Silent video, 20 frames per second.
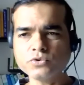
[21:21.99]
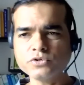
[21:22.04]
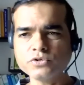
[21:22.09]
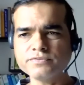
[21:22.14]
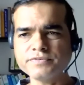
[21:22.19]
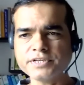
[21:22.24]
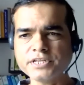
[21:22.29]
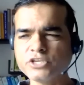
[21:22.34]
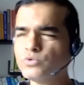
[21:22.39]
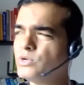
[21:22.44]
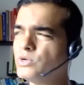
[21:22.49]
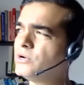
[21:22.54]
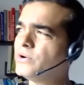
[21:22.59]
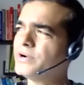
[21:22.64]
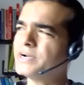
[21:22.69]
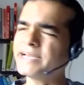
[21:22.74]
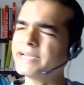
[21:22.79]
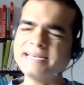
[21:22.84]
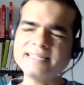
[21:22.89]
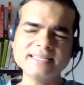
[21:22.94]
Don't worry. You will
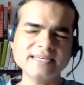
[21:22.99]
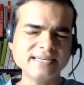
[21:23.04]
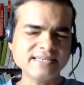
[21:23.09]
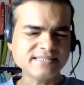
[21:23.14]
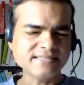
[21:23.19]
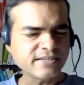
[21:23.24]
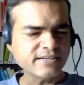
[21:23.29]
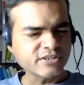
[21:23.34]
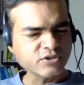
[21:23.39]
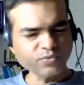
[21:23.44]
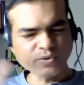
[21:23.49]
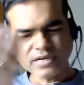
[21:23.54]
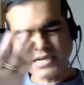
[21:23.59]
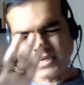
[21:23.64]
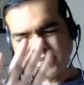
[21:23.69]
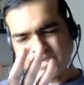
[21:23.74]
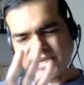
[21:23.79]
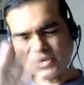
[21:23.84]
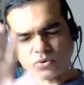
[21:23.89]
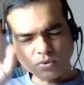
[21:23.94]
not get the results
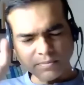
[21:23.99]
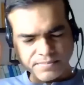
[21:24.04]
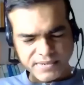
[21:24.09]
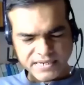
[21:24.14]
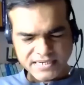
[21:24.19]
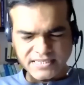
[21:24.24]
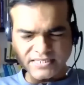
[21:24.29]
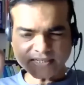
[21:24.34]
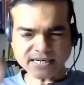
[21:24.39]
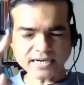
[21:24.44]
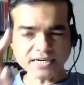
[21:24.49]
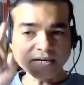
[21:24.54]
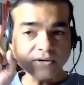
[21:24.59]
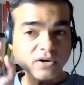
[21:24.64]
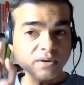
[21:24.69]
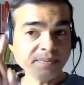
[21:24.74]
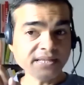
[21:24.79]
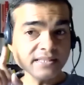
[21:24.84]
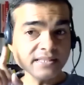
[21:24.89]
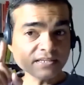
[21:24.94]
quickly. I know. But start
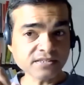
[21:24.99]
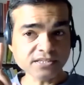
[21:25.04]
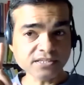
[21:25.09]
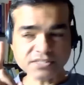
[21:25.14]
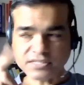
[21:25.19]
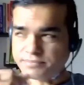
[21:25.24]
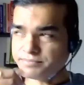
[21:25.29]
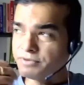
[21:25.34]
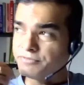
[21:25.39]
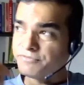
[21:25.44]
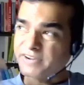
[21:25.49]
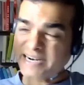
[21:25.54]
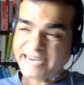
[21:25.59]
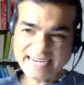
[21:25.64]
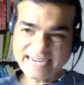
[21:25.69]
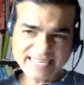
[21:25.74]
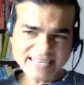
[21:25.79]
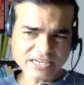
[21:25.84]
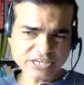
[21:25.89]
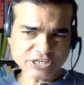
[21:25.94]
developing the system.
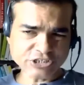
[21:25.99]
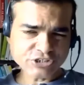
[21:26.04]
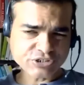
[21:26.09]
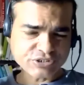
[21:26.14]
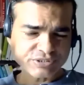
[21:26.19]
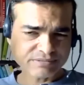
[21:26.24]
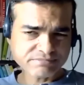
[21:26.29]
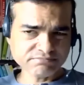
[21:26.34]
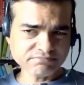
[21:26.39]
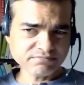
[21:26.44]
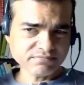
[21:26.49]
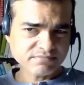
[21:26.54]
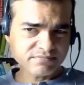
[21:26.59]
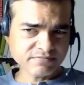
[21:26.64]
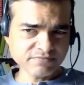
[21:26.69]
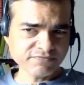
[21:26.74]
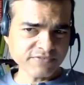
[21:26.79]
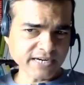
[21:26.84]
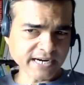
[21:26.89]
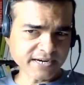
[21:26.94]
Forget English.
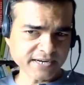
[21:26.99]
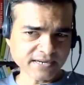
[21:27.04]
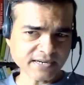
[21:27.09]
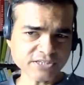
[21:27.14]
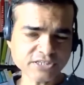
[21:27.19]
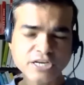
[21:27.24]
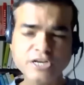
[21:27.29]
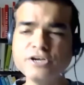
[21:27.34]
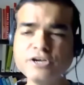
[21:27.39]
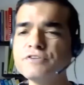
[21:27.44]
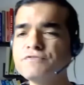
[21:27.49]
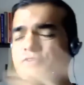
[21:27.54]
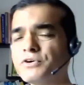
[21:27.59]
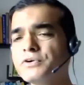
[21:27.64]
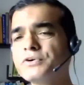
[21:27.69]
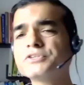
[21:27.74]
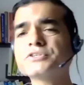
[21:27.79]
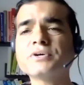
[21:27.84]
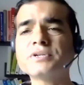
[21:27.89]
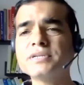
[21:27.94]
Forget English.
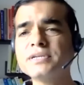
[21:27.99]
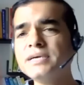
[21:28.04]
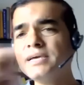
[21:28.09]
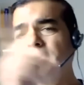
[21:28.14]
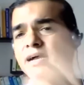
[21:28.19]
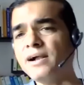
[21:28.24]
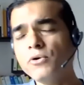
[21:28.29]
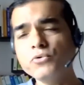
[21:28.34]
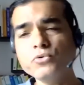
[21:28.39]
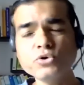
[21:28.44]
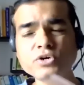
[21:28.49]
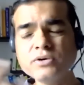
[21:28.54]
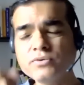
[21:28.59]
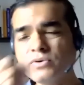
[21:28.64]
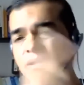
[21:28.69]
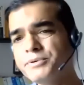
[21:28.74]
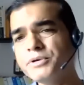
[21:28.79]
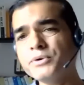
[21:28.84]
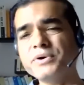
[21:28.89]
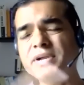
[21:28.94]
Focus on how to
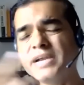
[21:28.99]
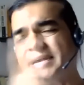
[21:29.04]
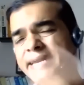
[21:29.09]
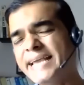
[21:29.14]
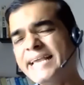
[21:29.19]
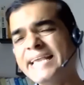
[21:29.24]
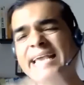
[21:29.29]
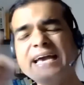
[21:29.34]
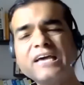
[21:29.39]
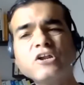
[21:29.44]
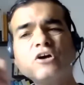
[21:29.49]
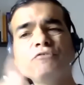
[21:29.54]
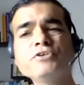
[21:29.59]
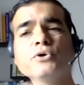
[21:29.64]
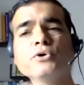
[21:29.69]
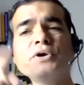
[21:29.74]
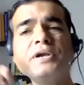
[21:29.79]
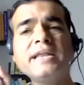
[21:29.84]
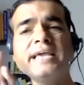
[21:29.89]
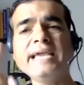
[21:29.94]
develop your day. Take care
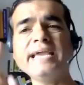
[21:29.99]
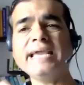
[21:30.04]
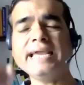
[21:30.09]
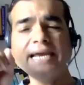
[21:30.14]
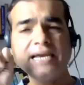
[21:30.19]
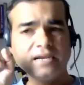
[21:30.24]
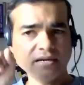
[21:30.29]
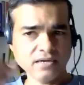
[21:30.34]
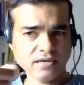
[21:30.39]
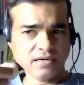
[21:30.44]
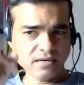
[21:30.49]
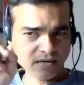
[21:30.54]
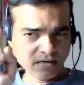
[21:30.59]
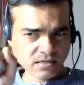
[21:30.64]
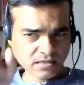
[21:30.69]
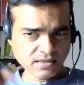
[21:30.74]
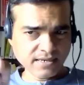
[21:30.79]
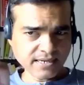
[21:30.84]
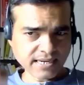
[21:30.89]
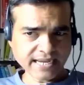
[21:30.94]
of your day.
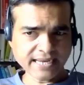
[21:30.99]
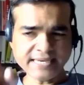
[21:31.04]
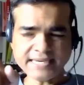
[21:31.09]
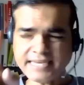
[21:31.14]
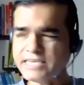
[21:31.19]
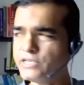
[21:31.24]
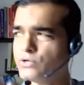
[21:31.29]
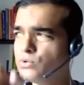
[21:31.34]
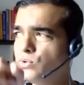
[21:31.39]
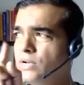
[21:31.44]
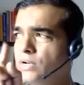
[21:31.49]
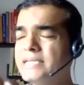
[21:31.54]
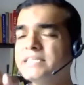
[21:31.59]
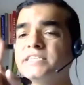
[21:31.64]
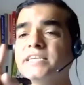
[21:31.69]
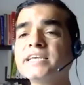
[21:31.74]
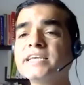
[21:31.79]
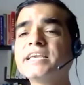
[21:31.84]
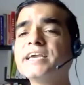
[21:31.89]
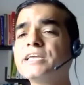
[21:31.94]
I tell you,
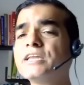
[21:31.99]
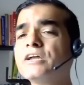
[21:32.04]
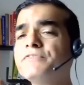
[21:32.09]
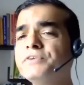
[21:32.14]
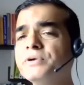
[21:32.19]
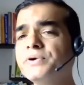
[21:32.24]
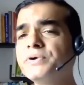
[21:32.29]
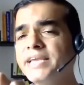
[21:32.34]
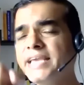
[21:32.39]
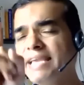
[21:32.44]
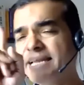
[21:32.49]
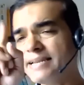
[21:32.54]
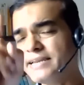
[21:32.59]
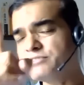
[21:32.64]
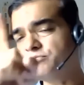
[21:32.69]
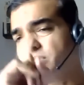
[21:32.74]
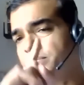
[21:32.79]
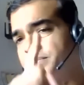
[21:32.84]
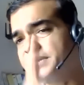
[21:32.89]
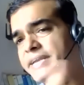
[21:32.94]
take care of your day.
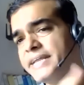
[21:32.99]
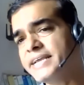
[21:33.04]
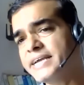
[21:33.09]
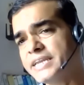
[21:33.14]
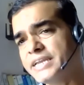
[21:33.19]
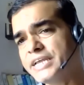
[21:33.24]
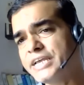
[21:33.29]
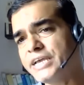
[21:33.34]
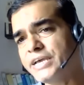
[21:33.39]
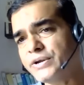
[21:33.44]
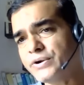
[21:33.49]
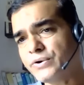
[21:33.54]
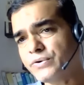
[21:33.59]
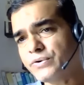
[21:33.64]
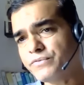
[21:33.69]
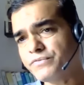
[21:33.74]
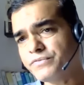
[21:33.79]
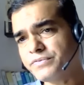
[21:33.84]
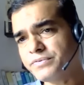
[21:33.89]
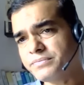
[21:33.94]
English will be taken care
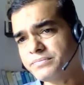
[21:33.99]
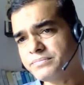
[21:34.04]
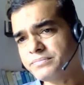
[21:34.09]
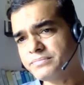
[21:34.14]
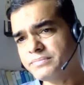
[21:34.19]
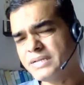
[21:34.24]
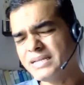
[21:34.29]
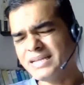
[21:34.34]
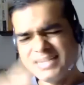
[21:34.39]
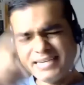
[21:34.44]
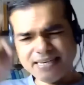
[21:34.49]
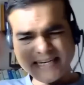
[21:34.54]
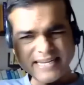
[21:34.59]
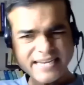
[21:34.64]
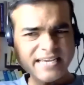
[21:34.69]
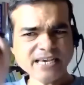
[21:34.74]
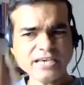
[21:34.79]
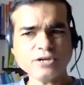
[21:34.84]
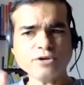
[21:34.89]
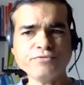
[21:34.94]
of.
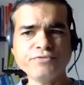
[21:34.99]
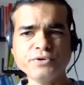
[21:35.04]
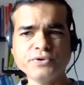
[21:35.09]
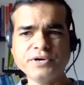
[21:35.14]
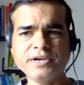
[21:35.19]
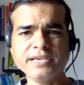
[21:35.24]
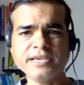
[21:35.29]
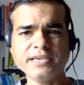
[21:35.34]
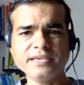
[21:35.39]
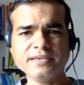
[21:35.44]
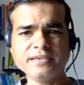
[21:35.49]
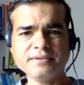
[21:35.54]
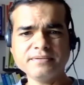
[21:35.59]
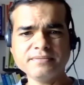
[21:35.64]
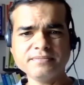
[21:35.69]
Take care of your day.